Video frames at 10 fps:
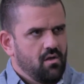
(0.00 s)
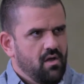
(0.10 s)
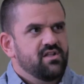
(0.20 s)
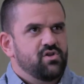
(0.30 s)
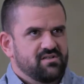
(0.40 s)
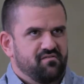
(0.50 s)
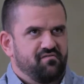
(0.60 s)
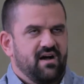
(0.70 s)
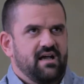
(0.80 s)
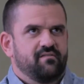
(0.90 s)
In
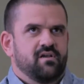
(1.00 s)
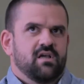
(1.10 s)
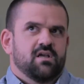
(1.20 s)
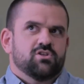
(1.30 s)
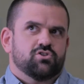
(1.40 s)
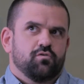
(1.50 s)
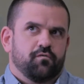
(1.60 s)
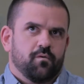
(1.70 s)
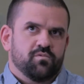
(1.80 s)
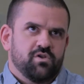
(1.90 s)
2005? So
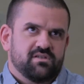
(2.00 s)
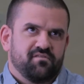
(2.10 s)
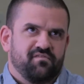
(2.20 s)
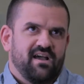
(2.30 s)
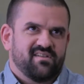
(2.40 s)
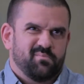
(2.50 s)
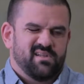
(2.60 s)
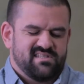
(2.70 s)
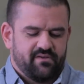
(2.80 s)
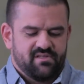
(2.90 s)
from 2005, that's about
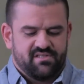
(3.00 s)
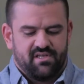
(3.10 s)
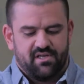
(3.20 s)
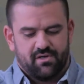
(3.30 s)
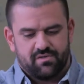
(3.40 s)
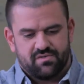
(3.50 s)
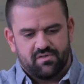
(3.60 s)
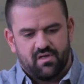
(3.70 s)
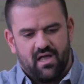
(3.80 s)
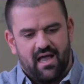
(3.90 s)
17 years.
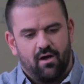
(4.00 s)
How